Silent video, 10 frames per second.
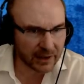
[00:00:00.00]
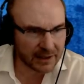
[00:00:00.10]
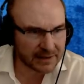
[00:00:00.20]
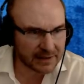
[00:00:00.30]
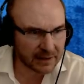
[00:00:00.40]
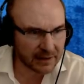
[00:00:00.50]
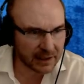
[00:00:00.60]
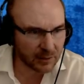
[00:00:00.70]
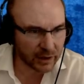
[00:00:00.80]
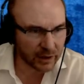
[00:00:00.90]
And he said to
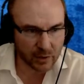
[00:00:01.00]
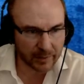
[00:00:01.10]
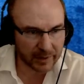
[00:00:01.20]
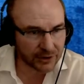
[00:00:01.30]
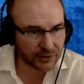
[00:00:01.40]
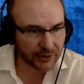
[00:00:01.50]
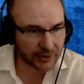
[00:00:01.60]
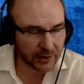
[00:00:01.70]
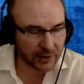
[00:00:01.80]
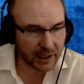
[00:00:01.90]
them, "What do you want me to do for
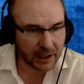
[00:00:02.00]
you?"